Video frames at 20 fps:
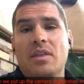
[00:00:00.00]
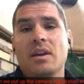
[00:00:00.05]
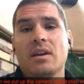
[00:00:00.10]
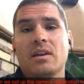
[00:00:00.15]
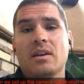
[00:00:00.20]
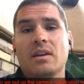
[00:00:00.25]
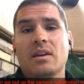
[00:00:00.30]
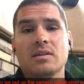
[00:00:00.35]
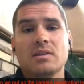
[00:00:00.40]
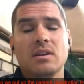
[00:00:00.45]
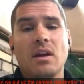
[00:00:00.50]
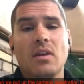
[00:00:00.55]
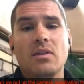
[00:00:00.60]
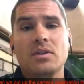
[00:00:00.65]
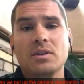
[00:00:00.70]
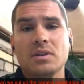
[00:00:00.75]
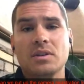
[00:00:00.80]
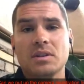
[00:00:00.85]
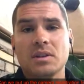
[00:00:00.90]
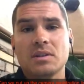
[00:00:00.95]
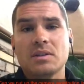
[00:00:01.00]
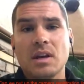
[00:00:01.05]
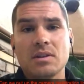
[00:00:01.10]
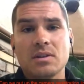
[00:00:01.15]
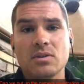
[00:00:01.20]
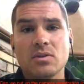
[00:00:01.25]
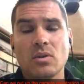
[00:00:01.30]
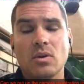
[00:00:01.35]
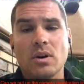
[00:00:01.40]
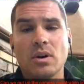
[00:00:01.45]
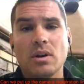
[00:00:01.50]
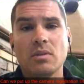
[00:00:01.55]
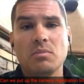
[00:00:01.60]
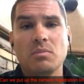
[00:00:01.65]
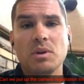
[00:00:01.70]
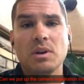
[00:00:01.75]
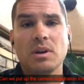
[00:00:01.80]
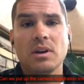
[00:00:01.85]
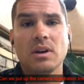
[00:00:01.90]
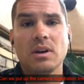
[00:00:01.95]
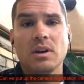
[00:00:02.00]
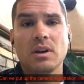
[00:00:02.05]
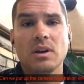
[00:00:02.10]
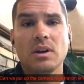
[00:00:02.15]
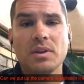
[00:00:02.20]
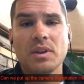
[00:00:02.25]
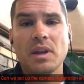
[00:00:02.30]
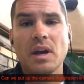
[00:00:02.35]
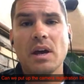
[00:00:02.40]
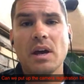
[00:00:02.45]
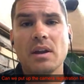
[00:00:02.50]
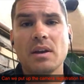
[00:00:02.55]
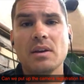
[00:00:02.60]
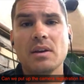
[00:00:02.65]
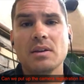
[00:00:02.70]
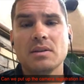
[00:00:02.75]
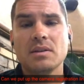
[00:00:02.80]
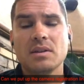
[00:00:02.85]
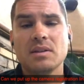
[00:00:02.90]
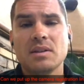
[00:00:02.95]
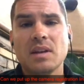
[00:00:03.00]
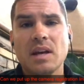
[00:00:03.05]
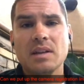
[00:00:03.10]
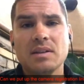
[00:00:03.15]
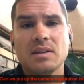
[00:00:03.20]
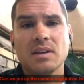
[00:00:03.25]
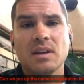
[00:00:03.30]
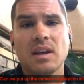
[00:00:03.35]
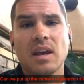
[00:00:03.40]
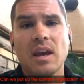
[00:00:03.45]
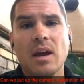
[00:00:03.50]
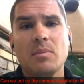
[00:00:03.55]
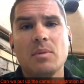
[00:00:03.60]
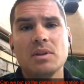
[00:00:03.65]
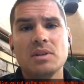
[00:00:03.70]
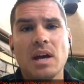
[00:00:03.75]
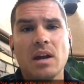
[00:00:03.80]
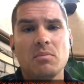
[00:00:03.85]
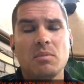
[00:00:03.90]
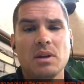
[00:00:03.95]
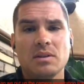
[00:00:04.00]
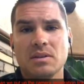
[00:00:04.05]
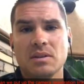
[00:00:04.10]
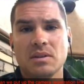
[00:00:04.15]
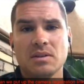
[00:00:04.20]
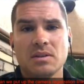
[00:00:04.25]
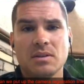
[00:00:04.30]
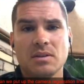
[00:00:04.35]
I think is another success story, because what that is that's a camera database